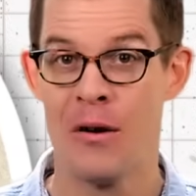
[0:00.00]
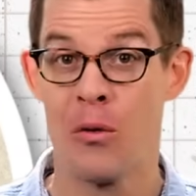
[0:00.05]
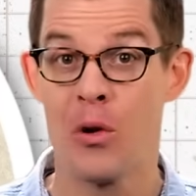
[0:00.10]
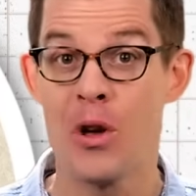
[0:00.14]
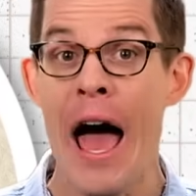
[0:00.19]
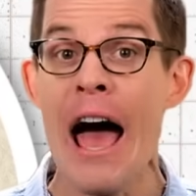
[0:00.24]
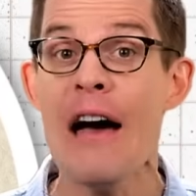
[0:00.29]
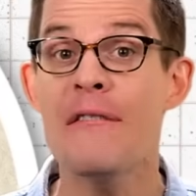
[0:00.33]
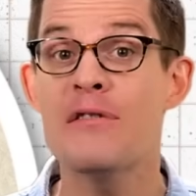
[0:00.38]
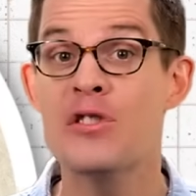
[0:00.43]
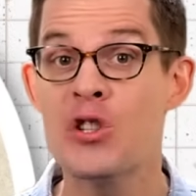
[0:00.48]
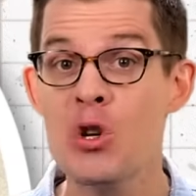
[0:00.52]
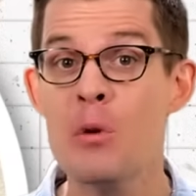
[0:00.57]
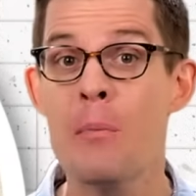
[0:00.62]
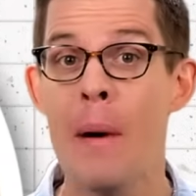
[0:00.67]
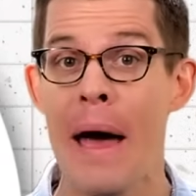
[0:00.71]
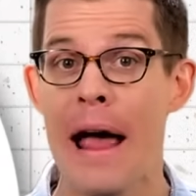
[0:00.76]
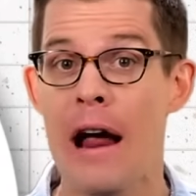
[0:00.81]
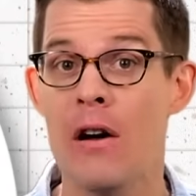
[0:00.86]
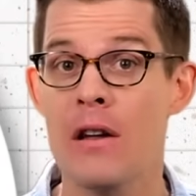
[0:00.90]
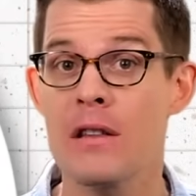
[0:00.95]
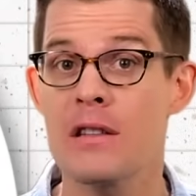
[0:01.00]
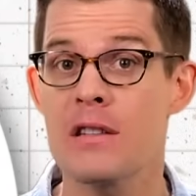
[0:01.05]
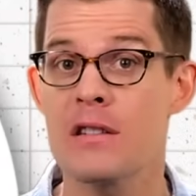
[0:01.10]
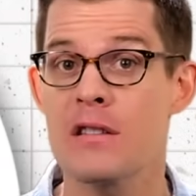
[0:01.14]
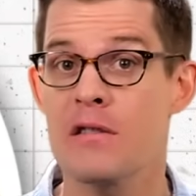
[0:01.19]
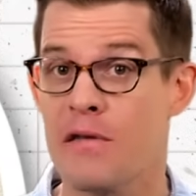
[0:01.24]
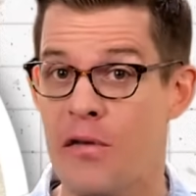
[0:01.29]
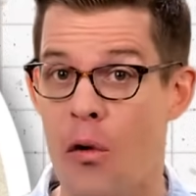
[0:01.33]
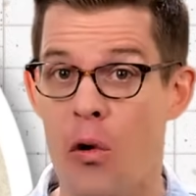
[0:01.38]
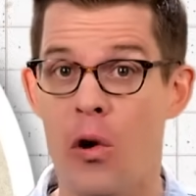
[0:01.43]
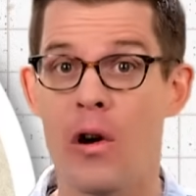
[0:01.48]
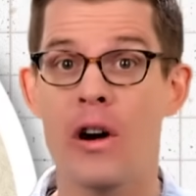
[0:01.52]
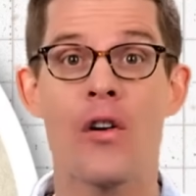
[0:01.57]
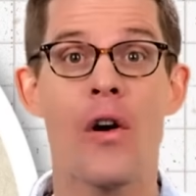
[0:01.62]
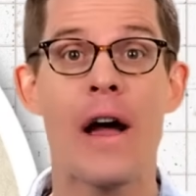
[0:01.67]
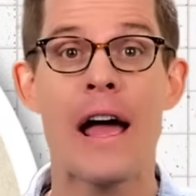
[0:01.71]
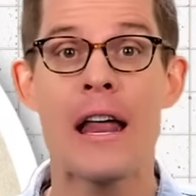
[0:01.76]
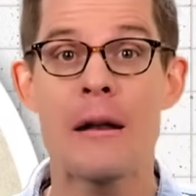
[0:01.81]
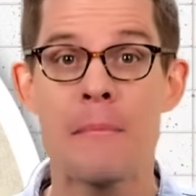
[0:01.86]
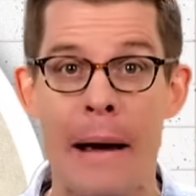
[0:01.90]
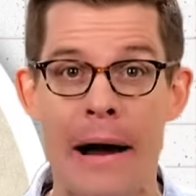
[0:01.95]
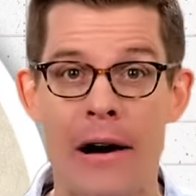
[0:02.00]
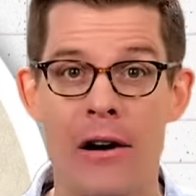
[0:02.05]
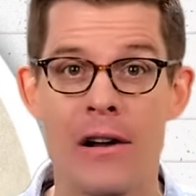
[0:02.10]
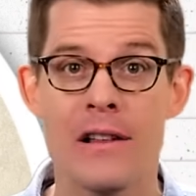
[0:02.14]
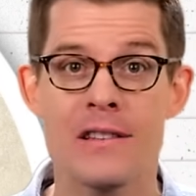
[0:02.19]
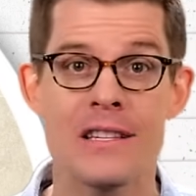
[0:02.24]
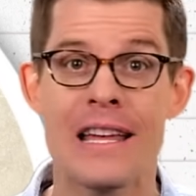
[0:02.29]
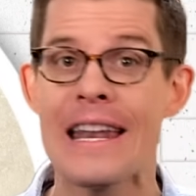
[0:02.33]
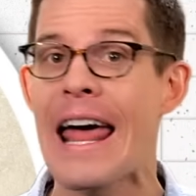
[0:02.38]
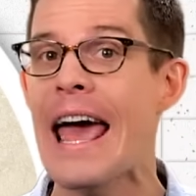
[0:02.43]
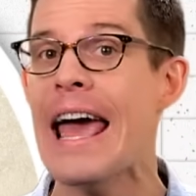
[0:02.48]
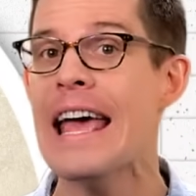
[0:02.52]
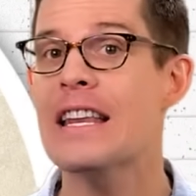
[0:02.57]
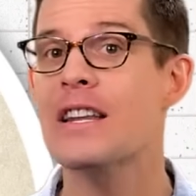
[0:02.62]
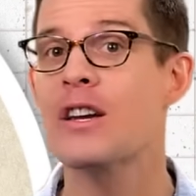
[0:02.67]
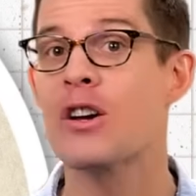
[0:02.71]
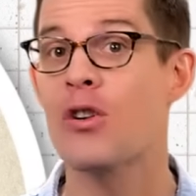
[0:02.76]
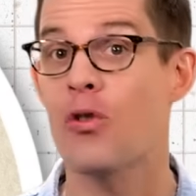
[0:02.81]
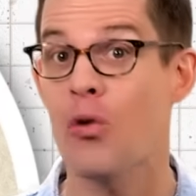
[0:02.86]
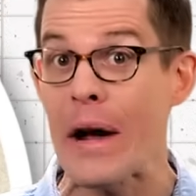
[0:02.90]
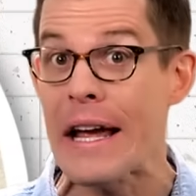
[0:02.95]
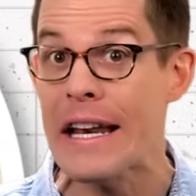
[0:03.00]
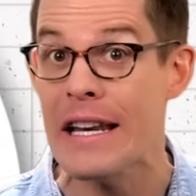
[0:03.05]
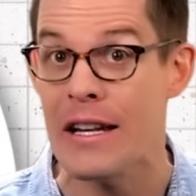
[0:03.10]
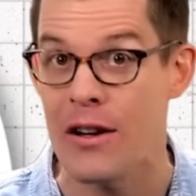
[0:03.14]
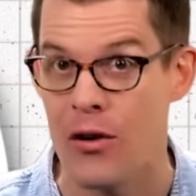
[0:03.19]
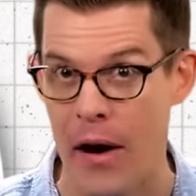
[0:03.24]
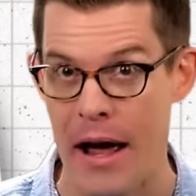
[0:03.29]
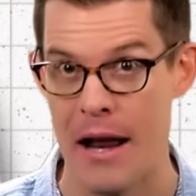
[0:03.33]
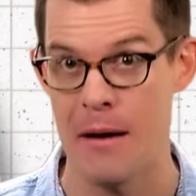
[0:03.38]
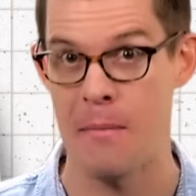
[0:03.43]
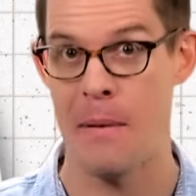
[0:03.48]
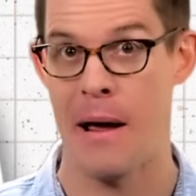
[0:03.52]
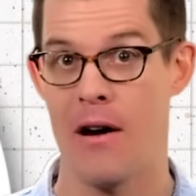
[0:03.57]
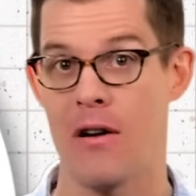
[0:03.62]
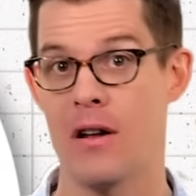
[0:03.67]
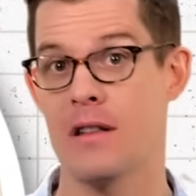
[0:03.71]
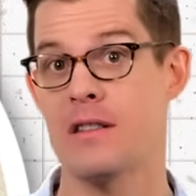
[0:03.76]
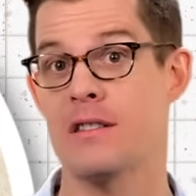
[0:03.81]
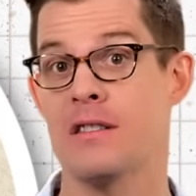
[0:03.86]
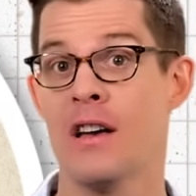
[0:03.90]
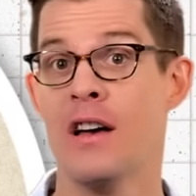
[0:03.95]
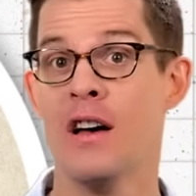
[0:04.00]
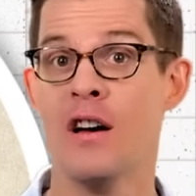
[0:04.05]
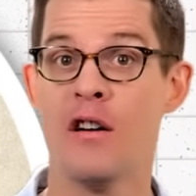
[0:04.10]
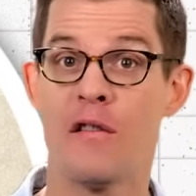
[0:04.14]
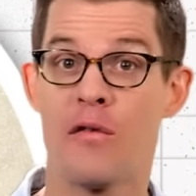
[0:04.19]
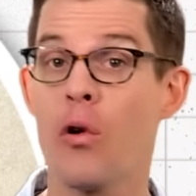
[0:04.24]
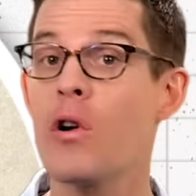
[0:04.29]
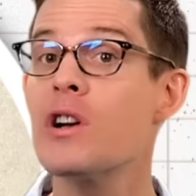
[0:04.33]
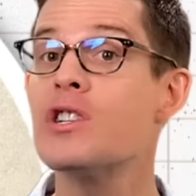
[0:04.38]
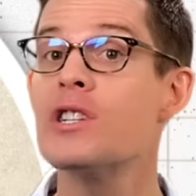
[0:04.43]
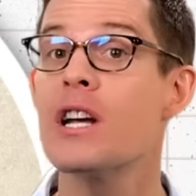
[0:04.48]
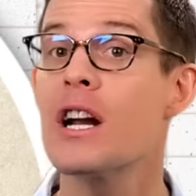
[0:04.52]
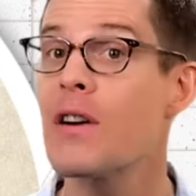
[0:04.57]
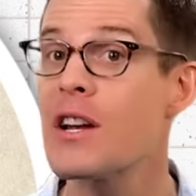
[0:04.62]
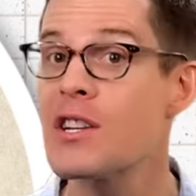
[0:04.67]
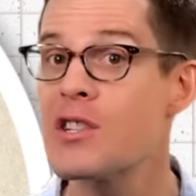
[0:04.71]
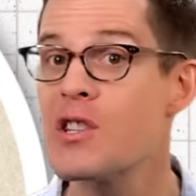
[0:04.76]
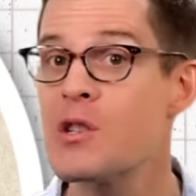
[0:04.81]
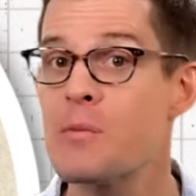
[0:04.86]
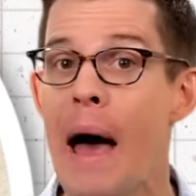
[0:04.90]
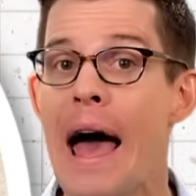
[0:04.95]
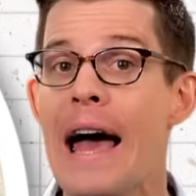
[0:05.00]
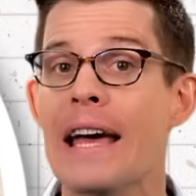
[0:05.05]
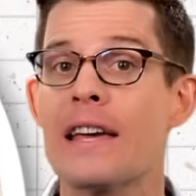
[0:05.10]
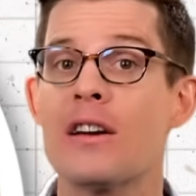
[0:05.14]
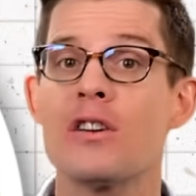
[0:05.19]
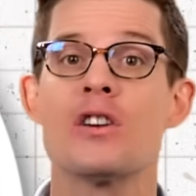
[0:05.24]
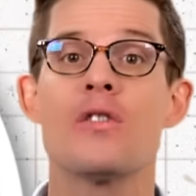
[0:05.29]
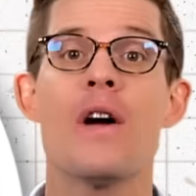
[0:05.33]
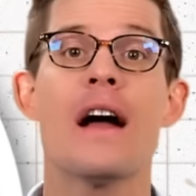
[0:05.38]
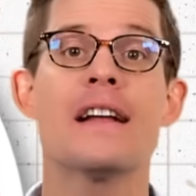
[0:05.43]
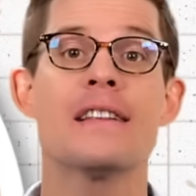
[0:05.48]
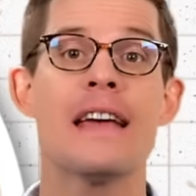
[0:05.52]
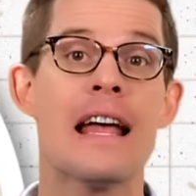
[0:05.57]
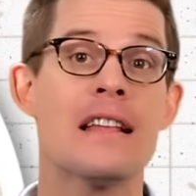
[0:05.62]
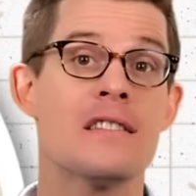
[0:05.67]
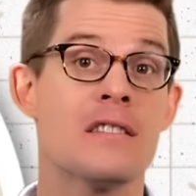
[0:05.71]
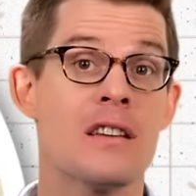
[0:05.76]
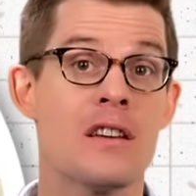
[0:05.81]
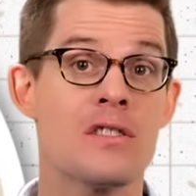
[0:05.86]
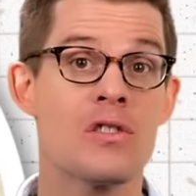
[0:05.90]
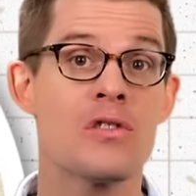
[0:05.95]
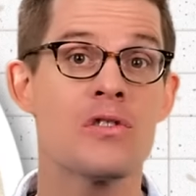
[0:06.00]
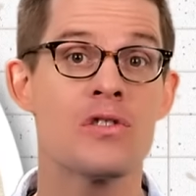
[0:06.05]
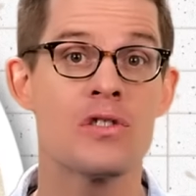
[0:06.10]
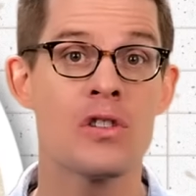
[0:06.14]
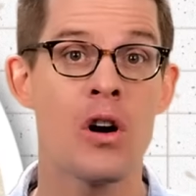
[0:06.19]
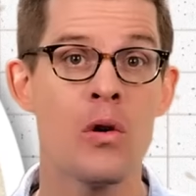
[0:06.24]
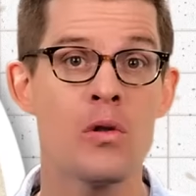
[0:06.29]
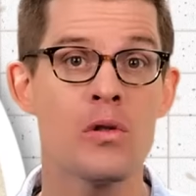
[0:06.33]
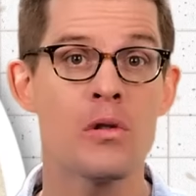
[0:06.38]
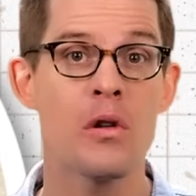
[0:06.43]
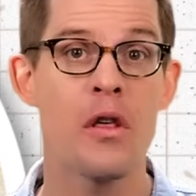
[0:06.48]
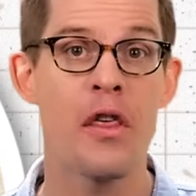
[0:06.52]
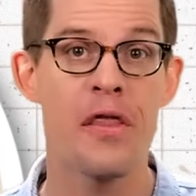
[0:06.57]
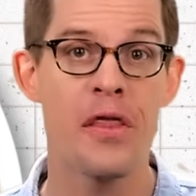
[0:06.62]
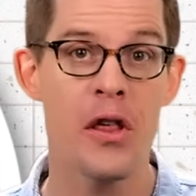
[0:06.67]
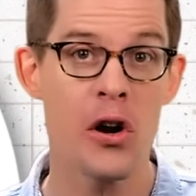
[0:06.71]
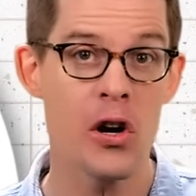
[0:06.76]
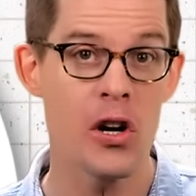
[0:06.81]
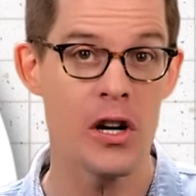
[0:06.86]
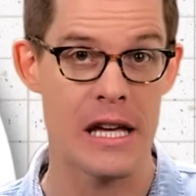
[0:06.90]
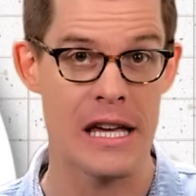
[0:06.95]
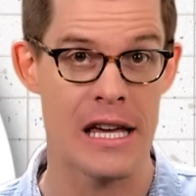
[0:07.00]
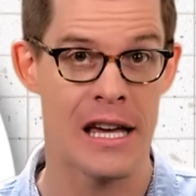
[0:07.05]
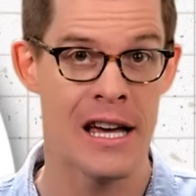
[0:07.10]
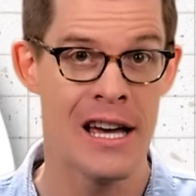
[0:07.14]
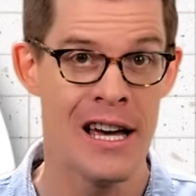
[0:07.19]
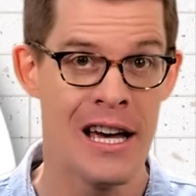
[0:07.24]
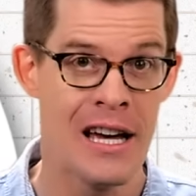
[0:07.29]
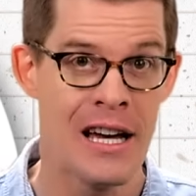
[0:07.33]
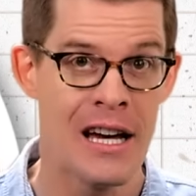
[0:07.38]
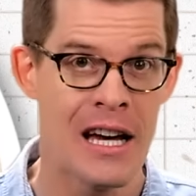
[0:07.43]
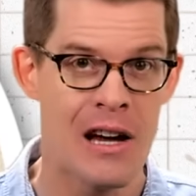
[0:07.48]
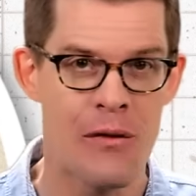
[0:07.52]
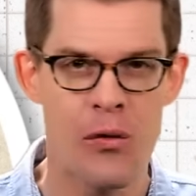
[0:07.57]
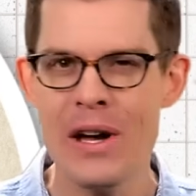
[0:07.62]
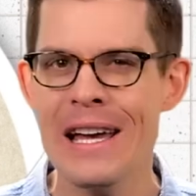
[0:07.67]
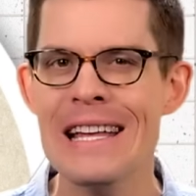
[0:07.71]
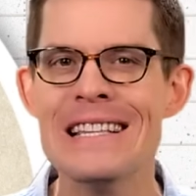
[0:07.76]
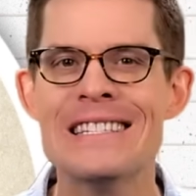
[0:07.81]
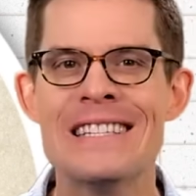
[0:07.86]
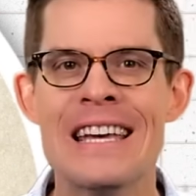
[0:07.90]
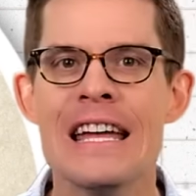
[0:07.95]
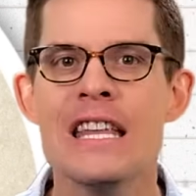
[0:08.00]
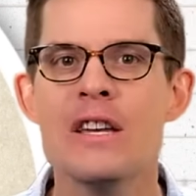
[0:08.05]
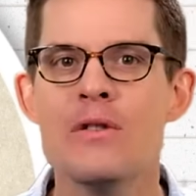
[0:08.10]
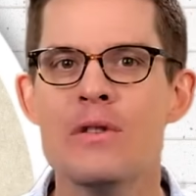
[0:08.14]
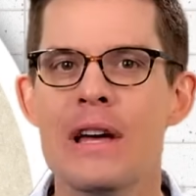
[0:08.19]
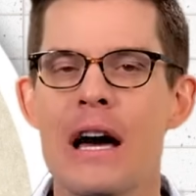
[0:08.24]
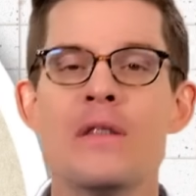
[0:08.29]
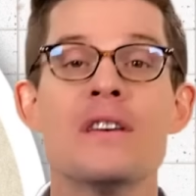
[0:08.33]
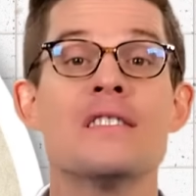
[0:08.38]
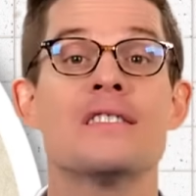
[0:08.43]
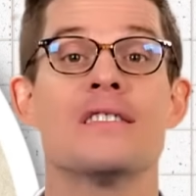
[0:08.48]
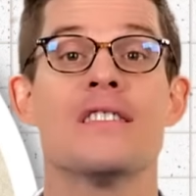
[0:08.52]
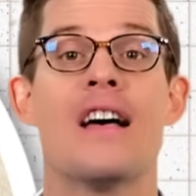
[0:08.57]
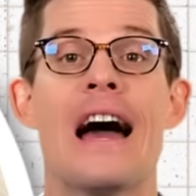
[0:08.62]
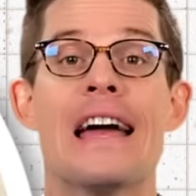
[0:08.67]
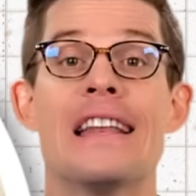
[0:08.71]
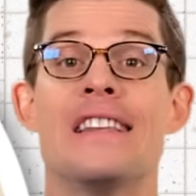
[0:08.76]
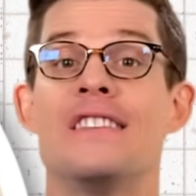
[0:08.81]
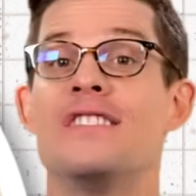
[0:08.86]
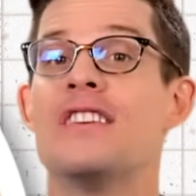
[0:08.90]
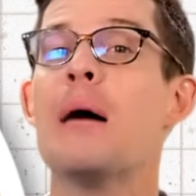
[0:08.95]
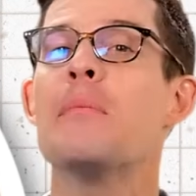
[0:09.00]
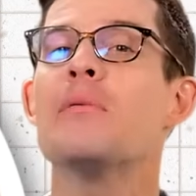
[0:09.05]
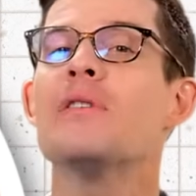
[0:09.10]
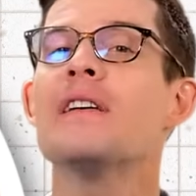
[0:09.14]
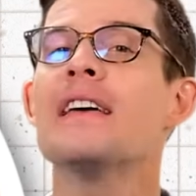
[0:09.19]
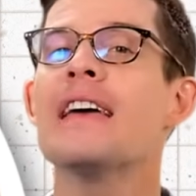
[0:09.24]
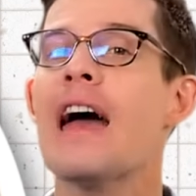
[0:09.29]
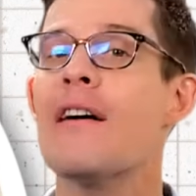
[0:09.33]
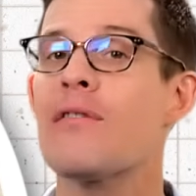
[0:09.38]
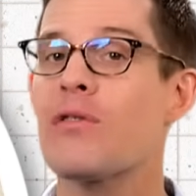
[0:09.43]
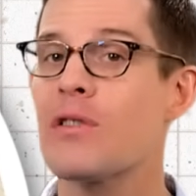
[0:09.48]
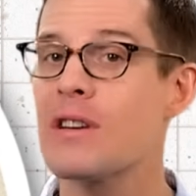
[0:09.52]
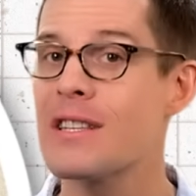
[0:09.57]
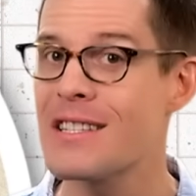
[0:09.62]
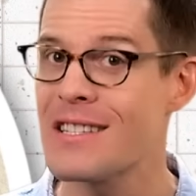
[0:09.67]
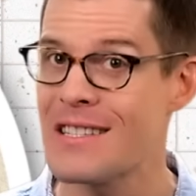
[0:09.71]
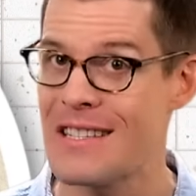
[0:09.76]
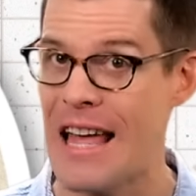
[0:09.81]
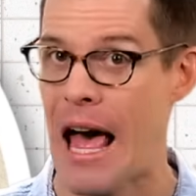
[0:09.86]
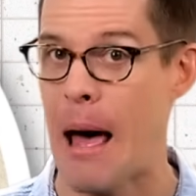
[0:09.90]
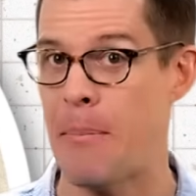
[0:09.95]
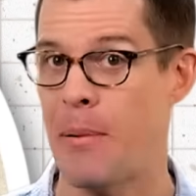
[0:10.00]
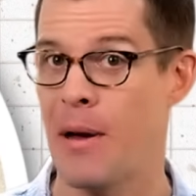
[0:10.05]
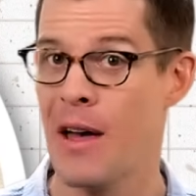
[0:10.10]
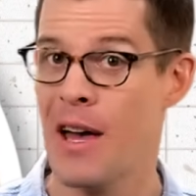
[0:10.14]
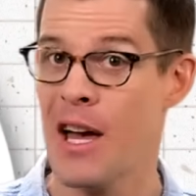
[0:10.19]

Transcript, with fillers: Well, you have two parents, four grandparents, and eight great-grandparents. Four generations back, your direct ancestors total thirty. If we continue down this line, doubling every step,